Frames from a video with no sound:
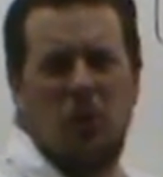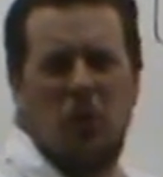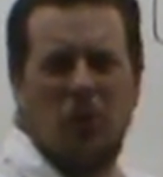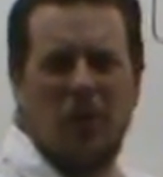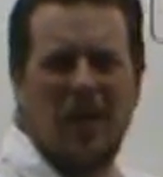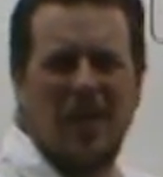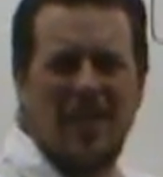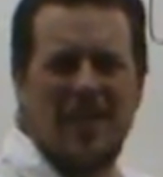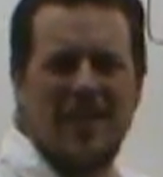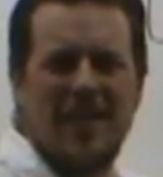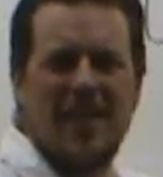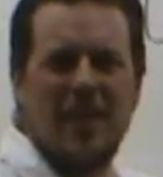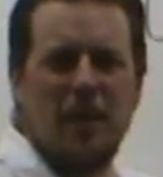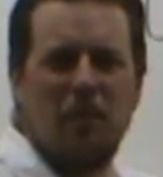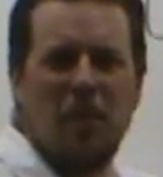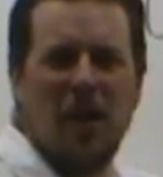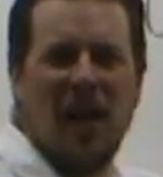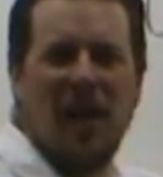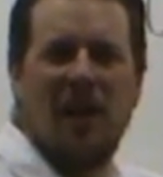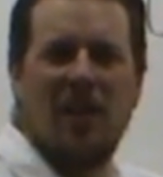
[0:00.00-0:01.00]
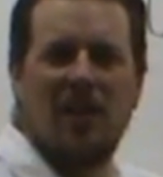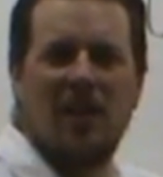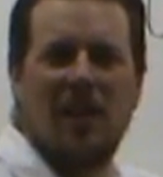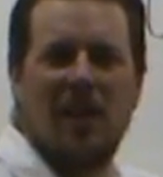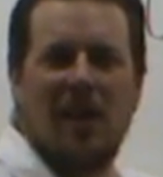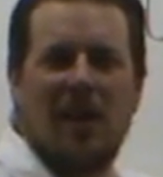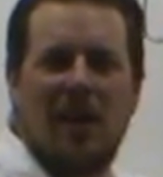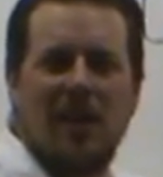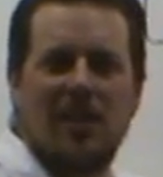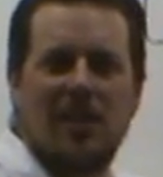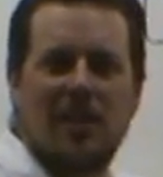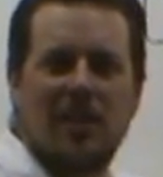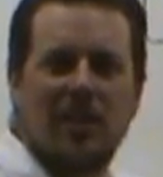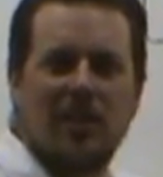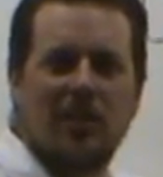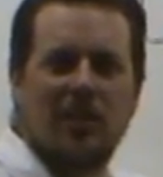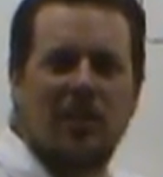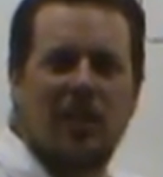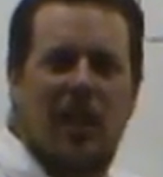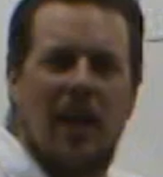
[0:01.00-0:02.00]
we need to keep L
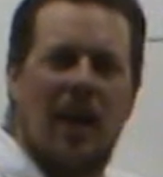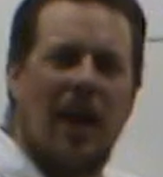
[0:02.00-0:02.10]
constant.